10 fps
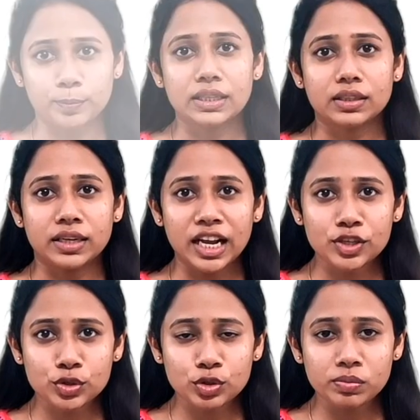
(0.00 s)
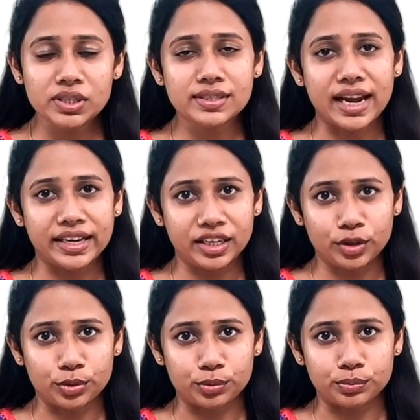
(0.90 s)
The next room is dining
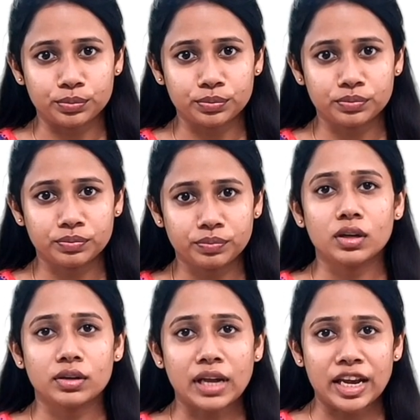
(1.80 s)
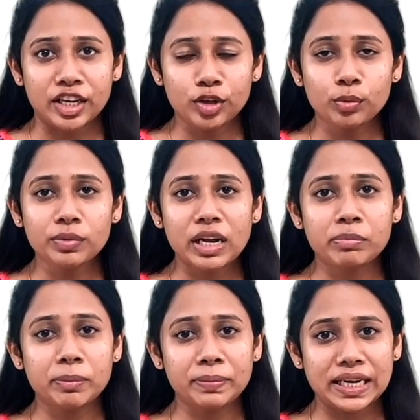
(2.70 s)
room. Dining room can
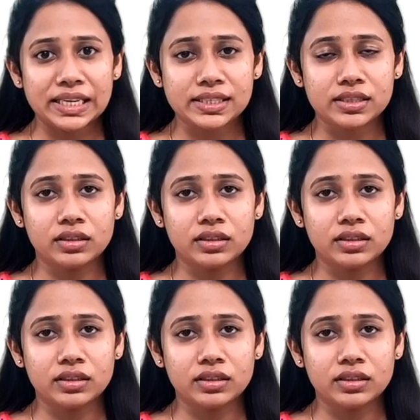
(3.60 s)
be placed in